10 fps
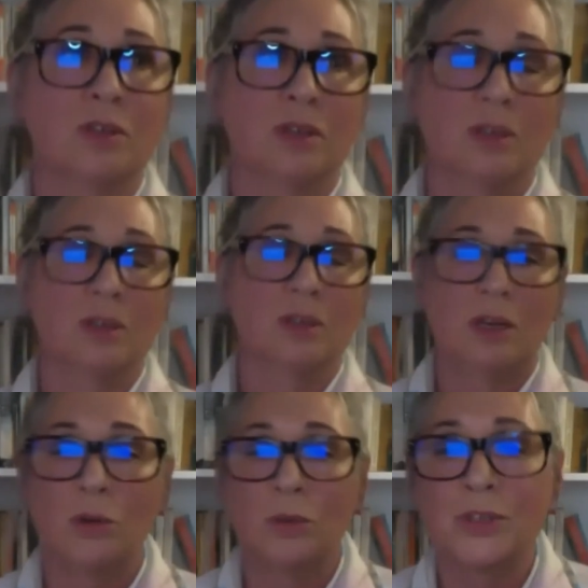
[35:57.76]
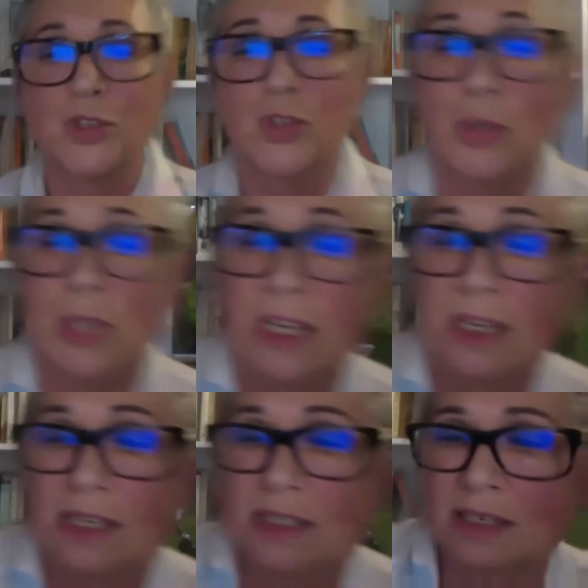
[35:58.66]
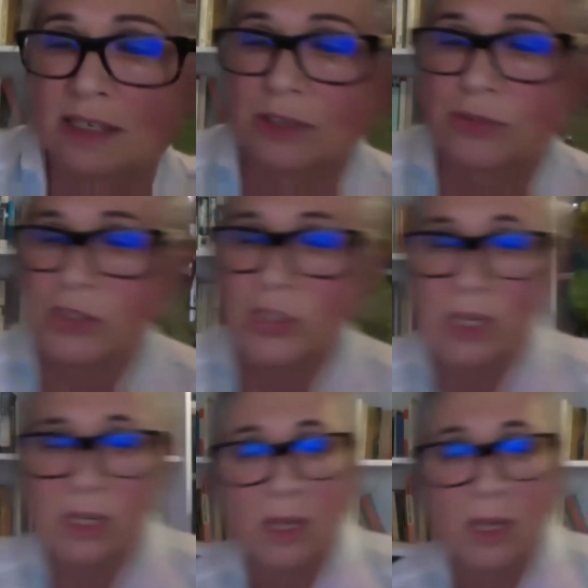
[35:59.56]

heroine's journey in classic literature,